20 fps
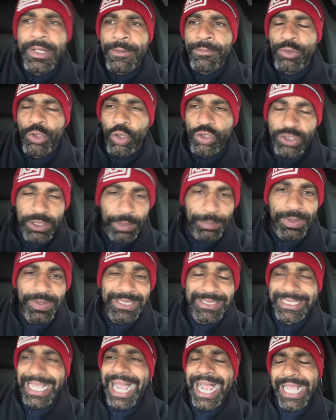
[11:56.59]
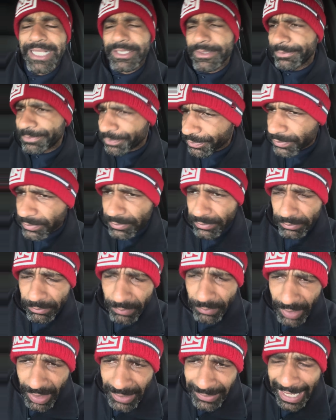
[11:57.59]
You know, some of these guys
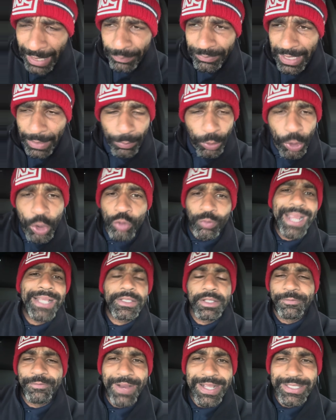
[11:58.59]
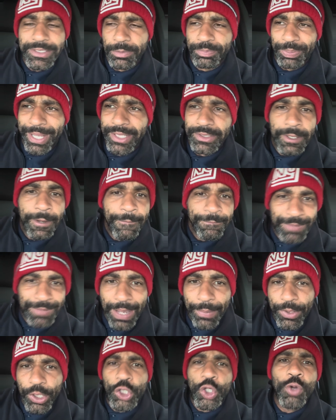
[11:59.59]
that were great defensive players, they
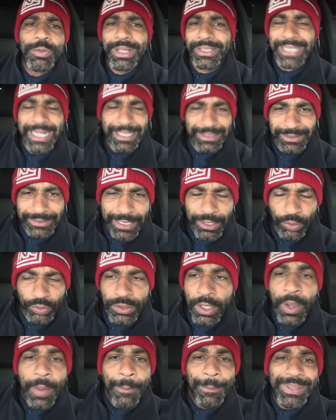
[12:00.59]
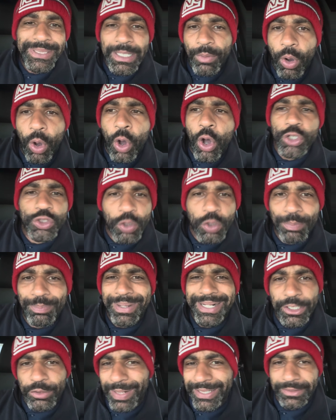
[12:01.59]
would accumulate a lot of steals. But there were also
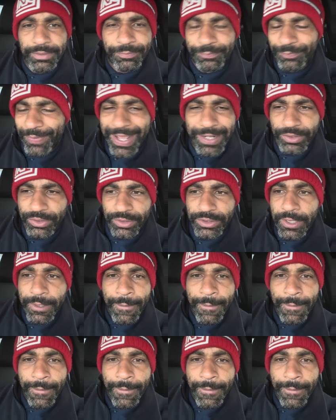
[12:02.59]
many great defenders